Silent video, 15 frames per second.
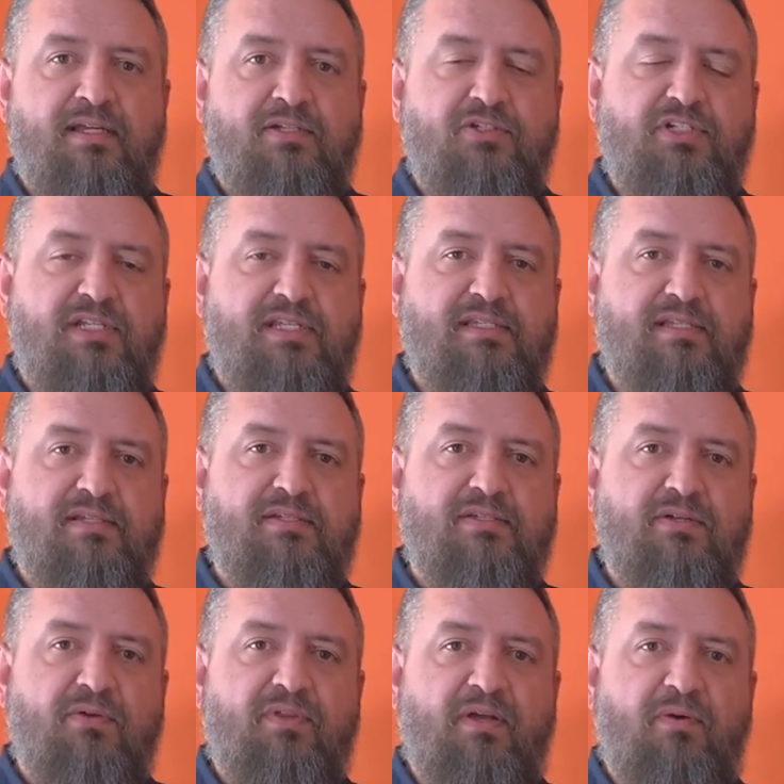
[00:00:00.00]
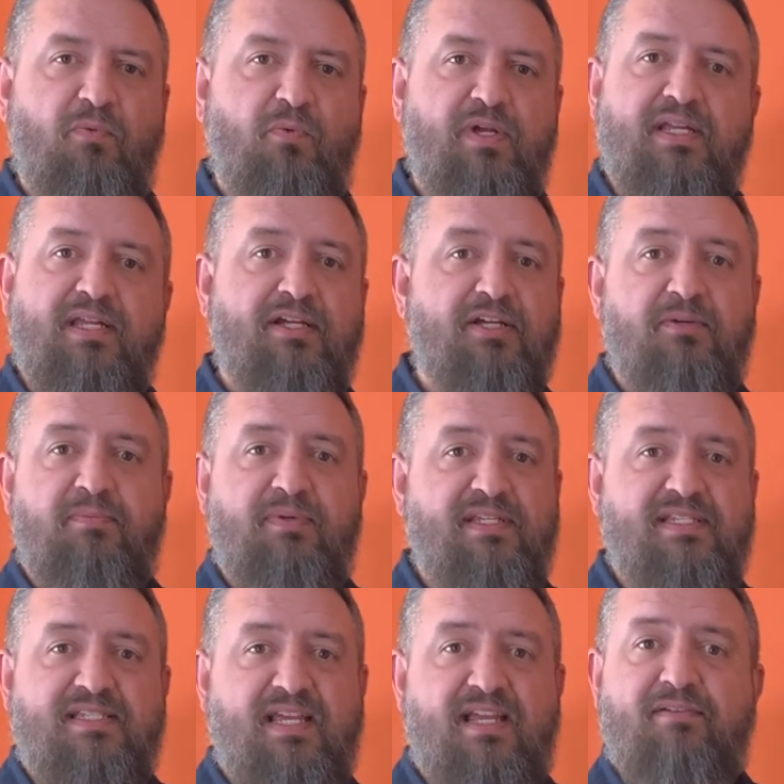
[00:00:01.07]
Jesus, so that we could be
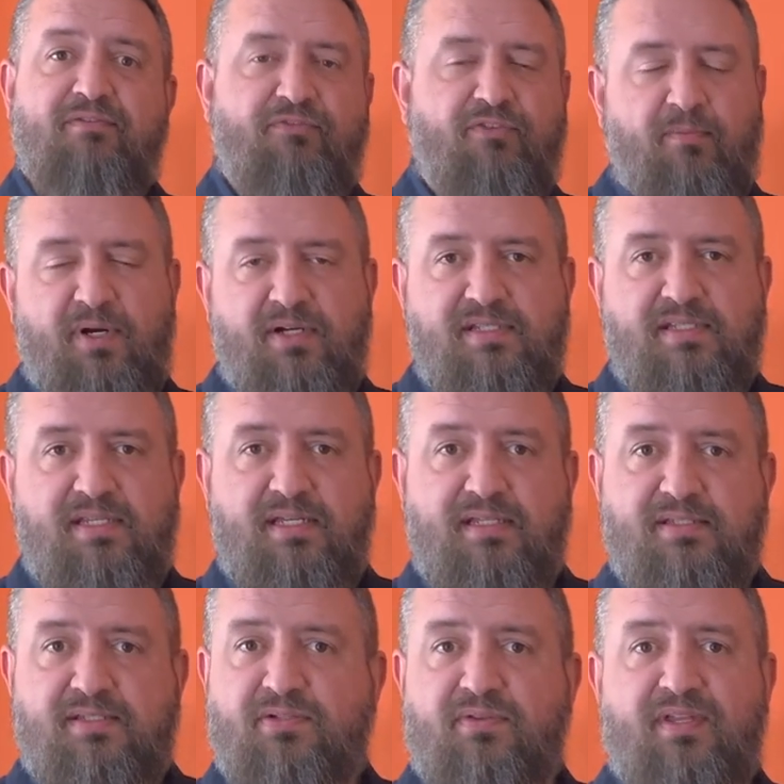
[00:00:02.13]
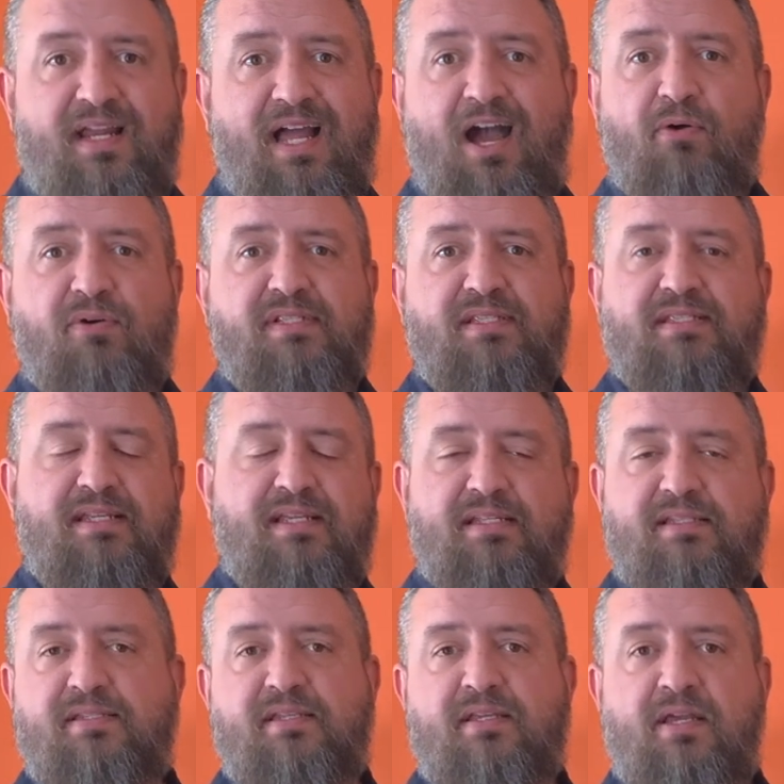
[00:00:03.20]
saved from our sins, so that our
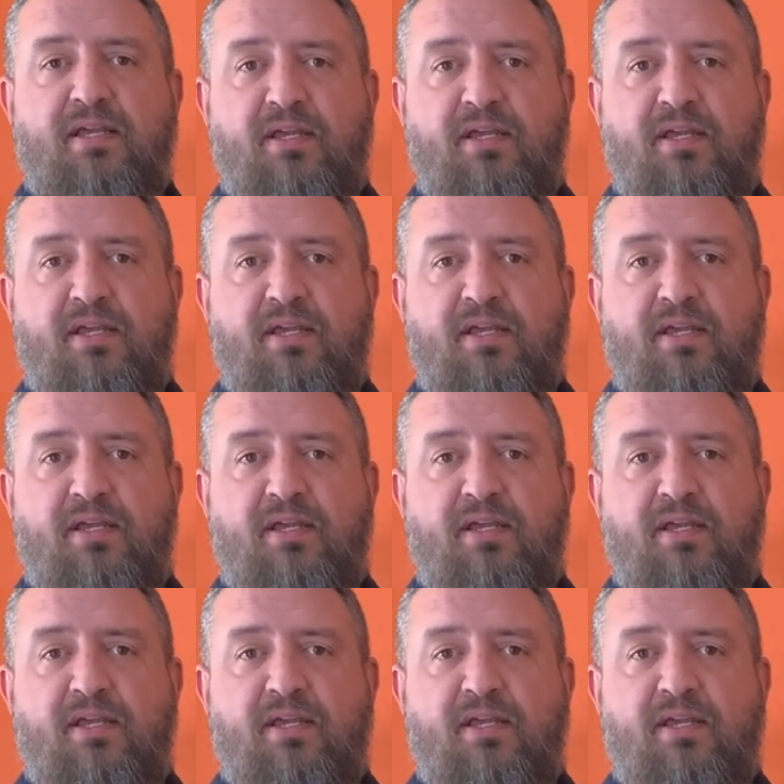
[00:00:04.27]
sins